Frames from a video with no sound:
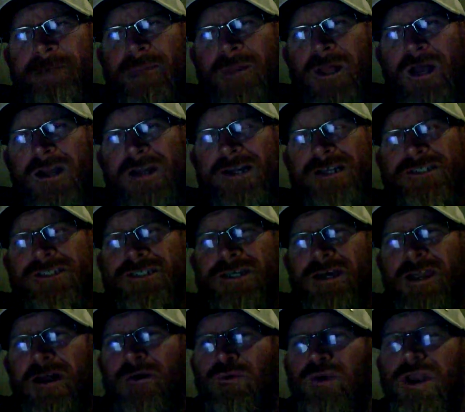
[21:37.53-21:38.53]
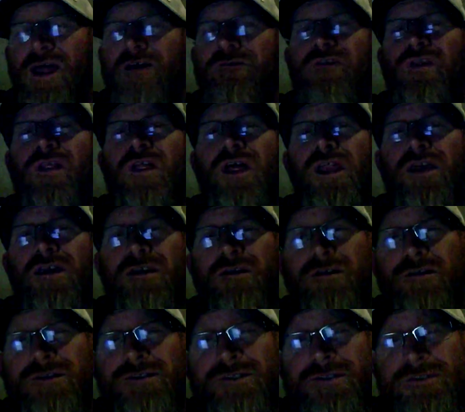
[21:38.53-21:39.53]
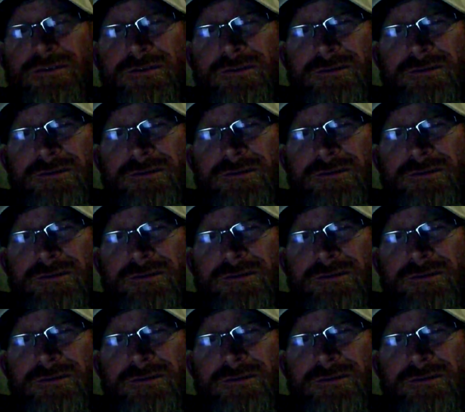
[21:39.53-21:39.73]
Like I said, I want to have a lot of kids.